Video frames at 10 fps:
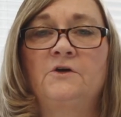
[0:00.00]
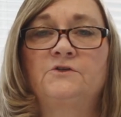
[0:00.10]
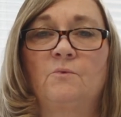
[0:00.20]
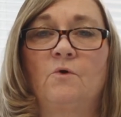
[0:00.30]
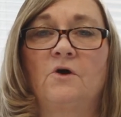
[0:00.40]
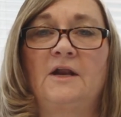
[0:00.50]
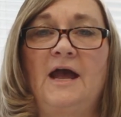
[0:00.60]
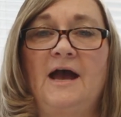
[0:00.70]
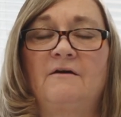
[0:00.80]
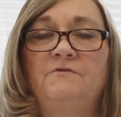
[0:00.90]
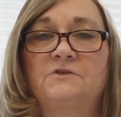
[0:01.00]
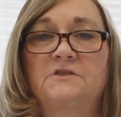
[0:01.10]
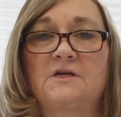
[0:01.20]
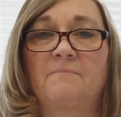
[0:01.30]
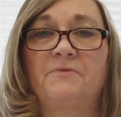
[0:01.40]
So we're going to have you
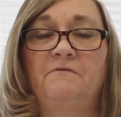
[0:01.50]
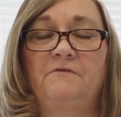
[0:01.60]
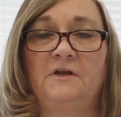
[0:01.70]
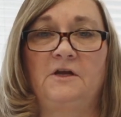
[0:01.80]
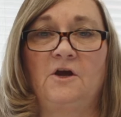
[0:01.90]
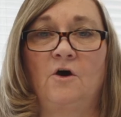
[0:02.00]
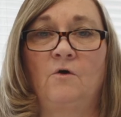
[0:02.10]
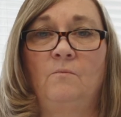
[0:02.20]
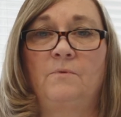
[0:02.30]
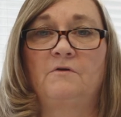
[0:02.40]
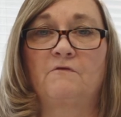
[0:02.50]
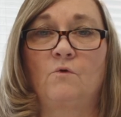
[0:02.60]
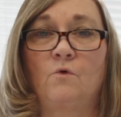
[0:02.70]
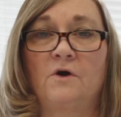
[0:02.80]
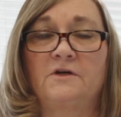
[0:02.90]
stop the video, but of
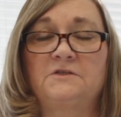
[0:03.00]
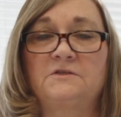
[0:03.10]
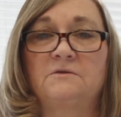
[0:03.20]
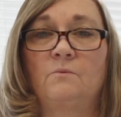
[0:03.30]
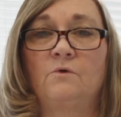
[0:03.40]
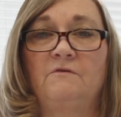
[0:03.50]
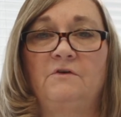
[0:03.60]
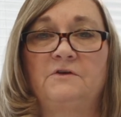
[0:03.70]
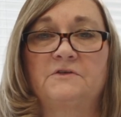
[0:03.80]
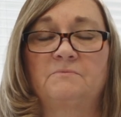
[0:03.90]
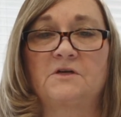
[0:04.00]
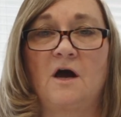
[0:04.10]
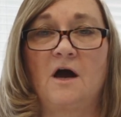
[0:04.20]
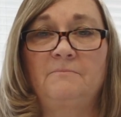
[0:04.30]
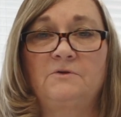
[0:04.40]
course, we'll give you some
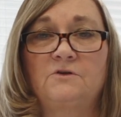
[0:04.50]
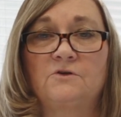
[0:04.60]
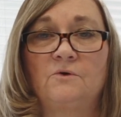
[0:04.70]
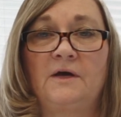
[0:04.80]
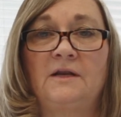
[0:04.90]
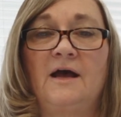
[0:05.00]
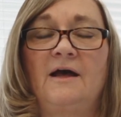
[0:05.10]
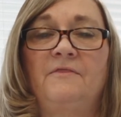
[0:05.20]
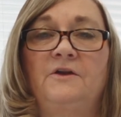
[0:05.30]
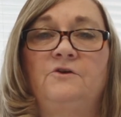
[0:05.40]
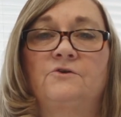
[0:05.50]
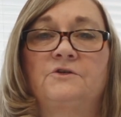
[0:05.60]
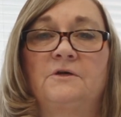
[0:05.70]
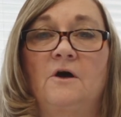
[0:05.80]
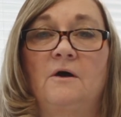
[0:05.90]
time to do it, and then you're
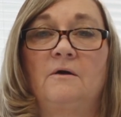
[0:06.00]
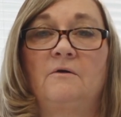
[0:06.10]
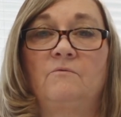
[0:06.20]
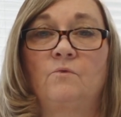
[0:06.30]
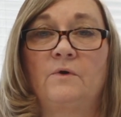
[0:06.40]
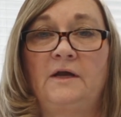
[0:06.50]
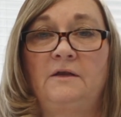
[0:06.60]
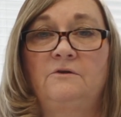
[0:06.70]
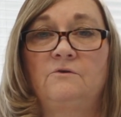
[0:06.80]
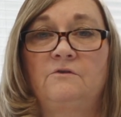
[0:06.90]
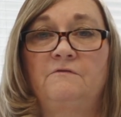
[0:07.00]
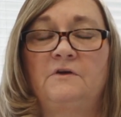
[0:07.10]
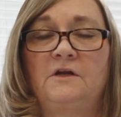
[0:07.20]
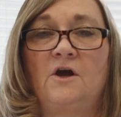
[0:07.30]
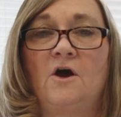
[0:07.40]
to redo the
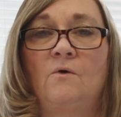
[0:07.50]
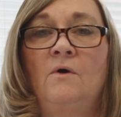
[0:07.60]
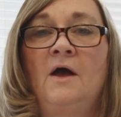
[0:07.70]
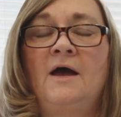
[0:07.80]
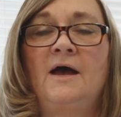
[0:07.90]
video,